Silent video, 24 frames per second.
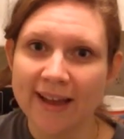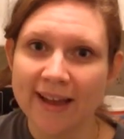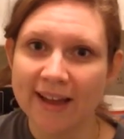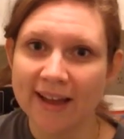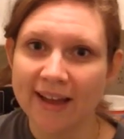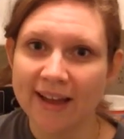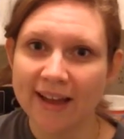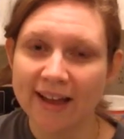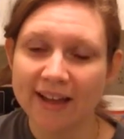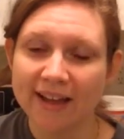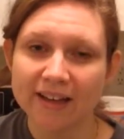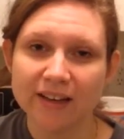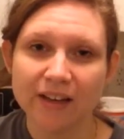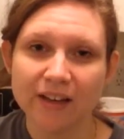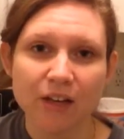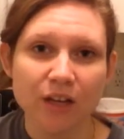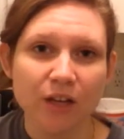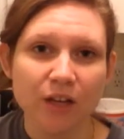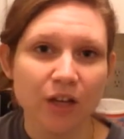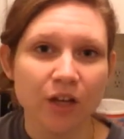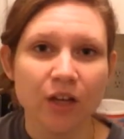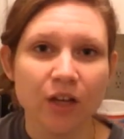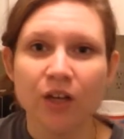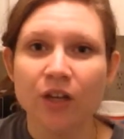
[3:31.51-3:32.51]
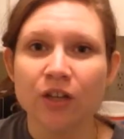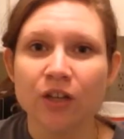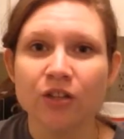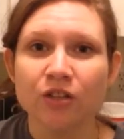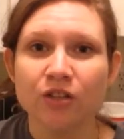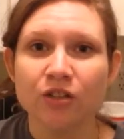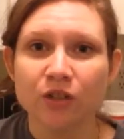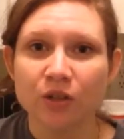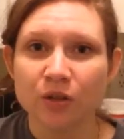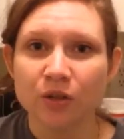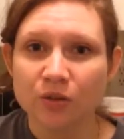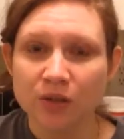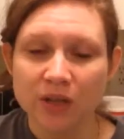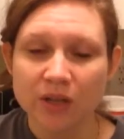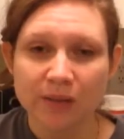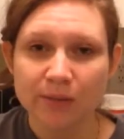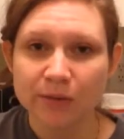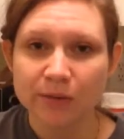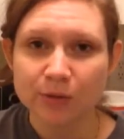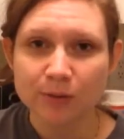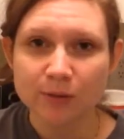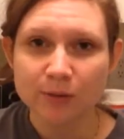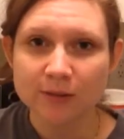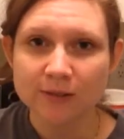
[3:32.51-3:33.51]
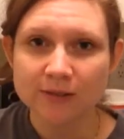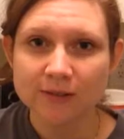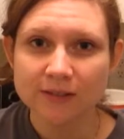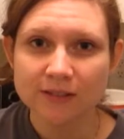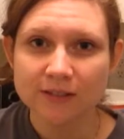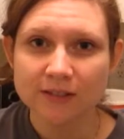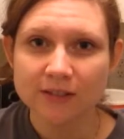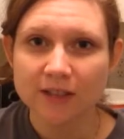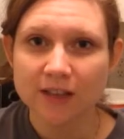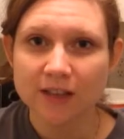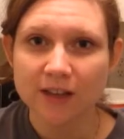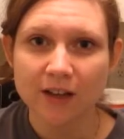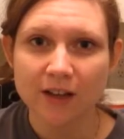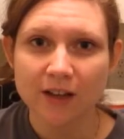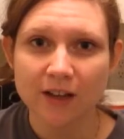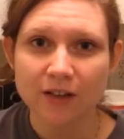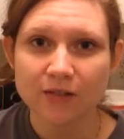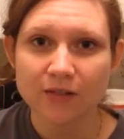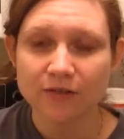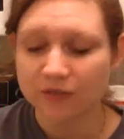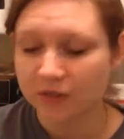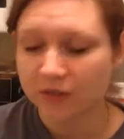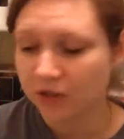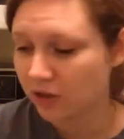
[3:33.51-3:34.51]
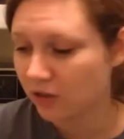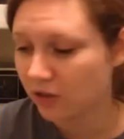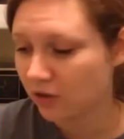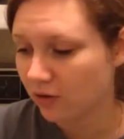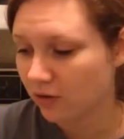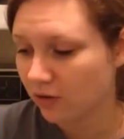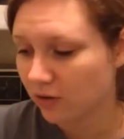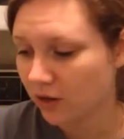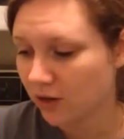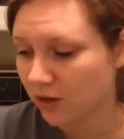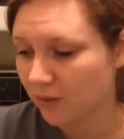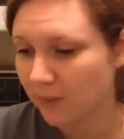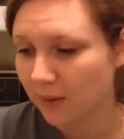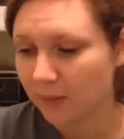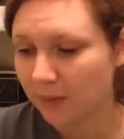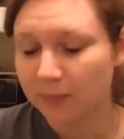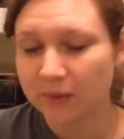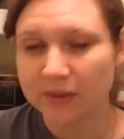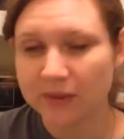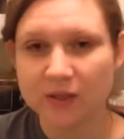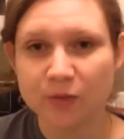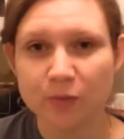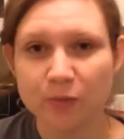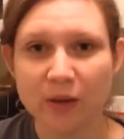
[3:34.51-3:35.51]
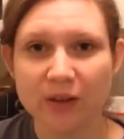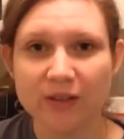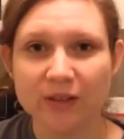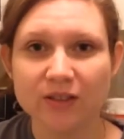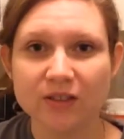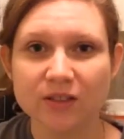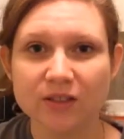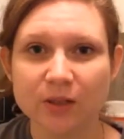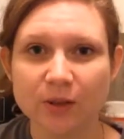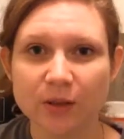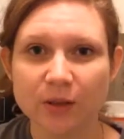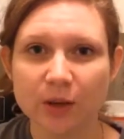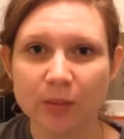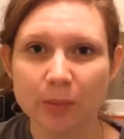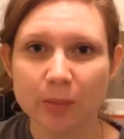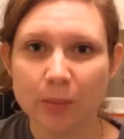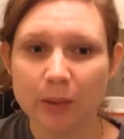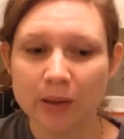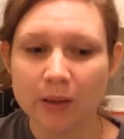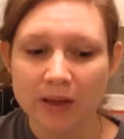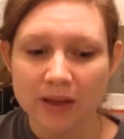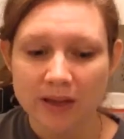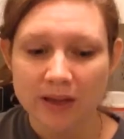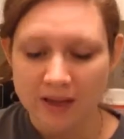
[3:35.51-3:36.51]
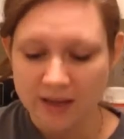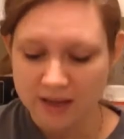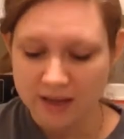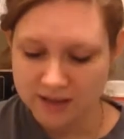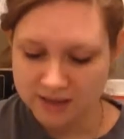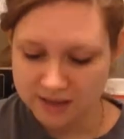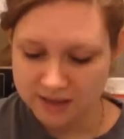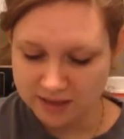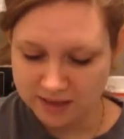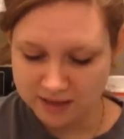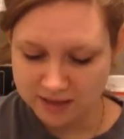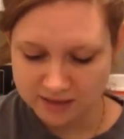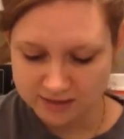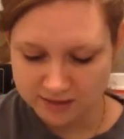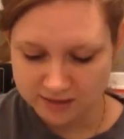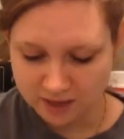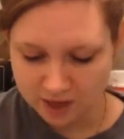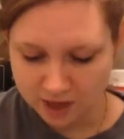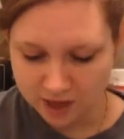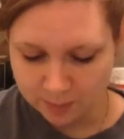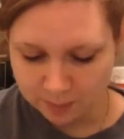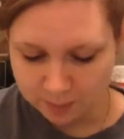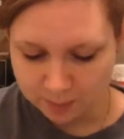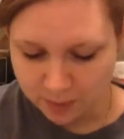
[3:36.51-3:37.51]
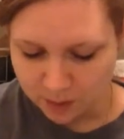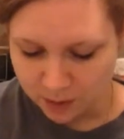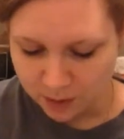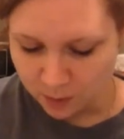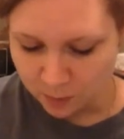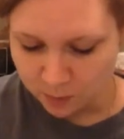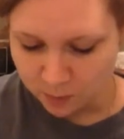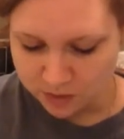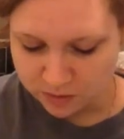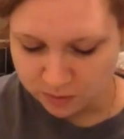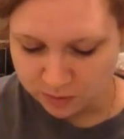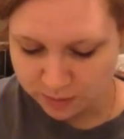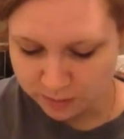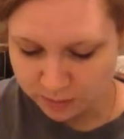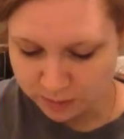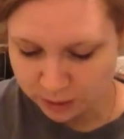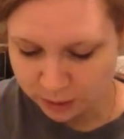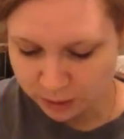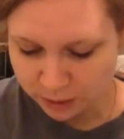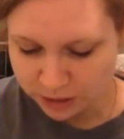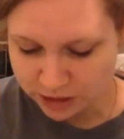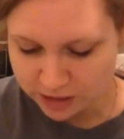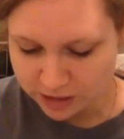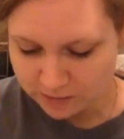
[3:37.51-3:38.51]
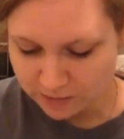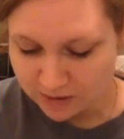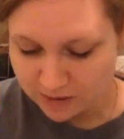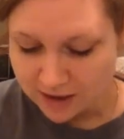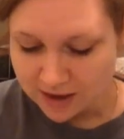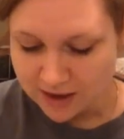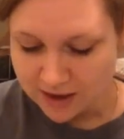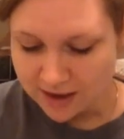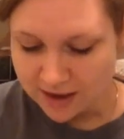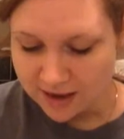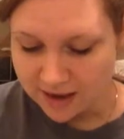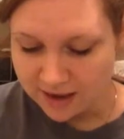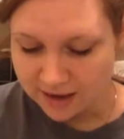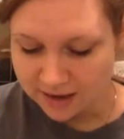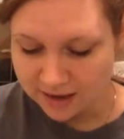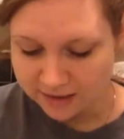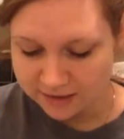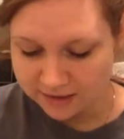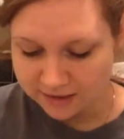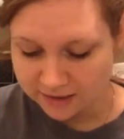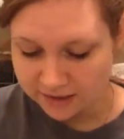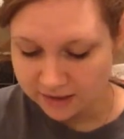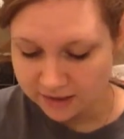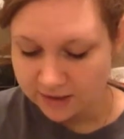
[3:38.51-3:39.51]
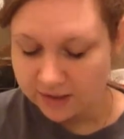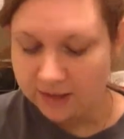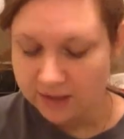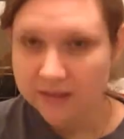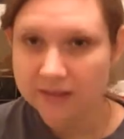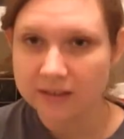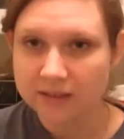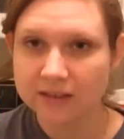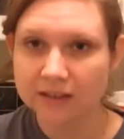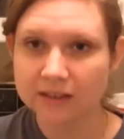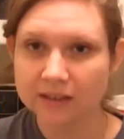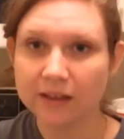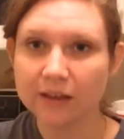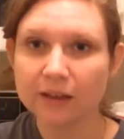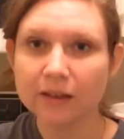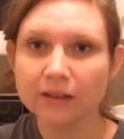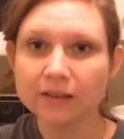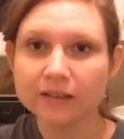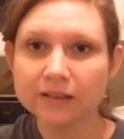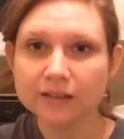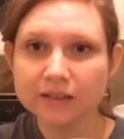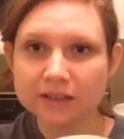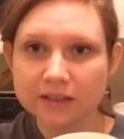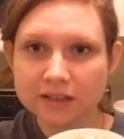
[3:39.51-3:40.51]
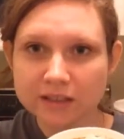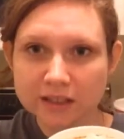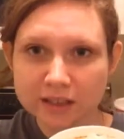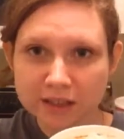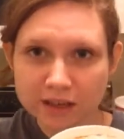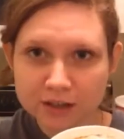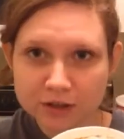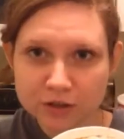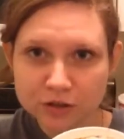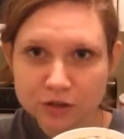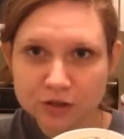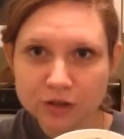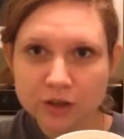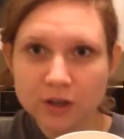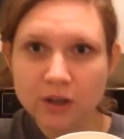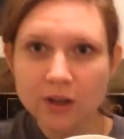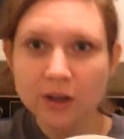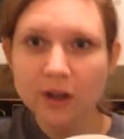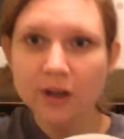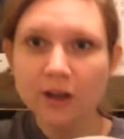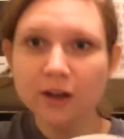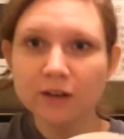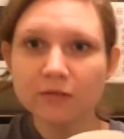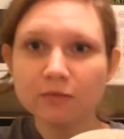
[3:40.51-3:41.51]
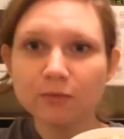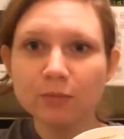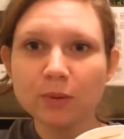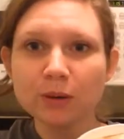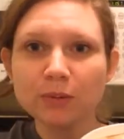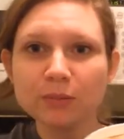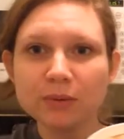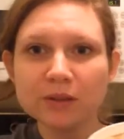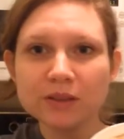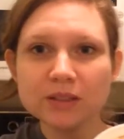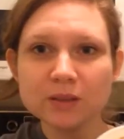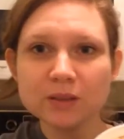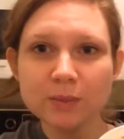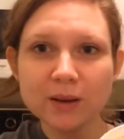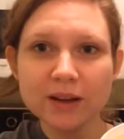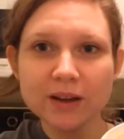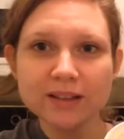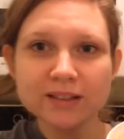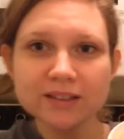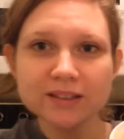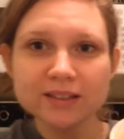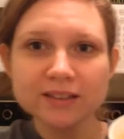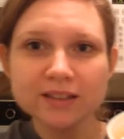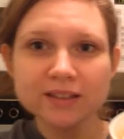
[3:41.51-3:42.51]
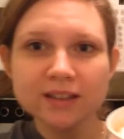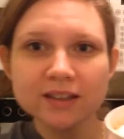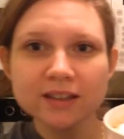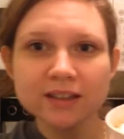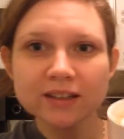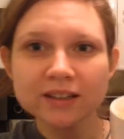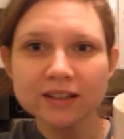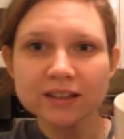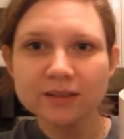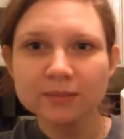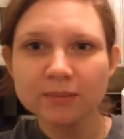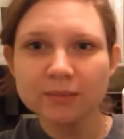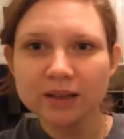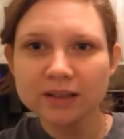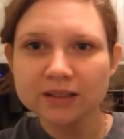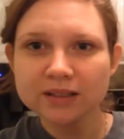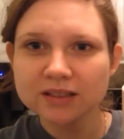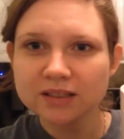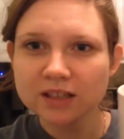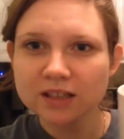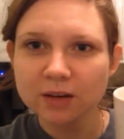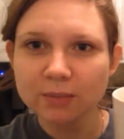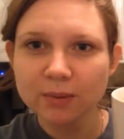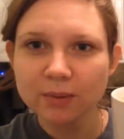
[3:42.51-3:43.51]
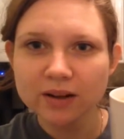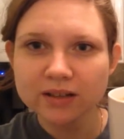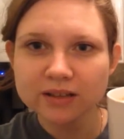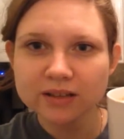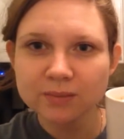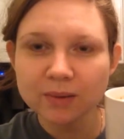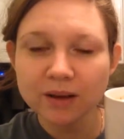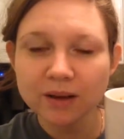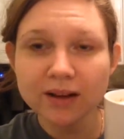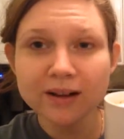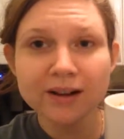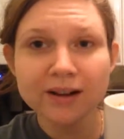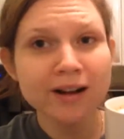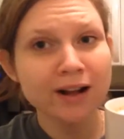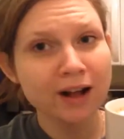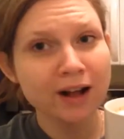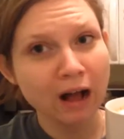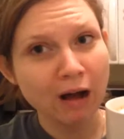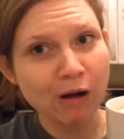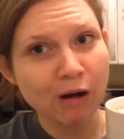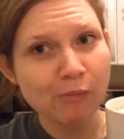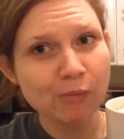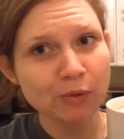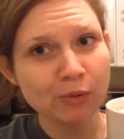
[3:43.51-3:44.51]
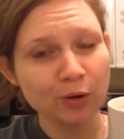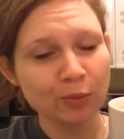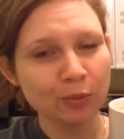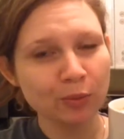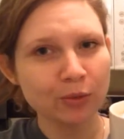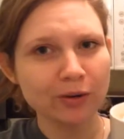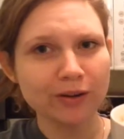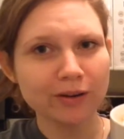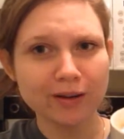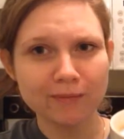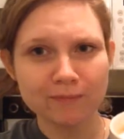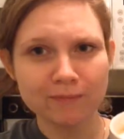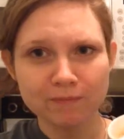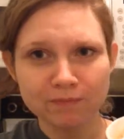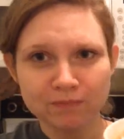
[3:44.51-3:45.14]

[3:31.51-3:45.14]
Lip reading: add 2 tablespoons of your pumpkin spice syrup, and then top with whipped cream and this little dash of pumpkin spice in my Starbucks mug. How appropriate.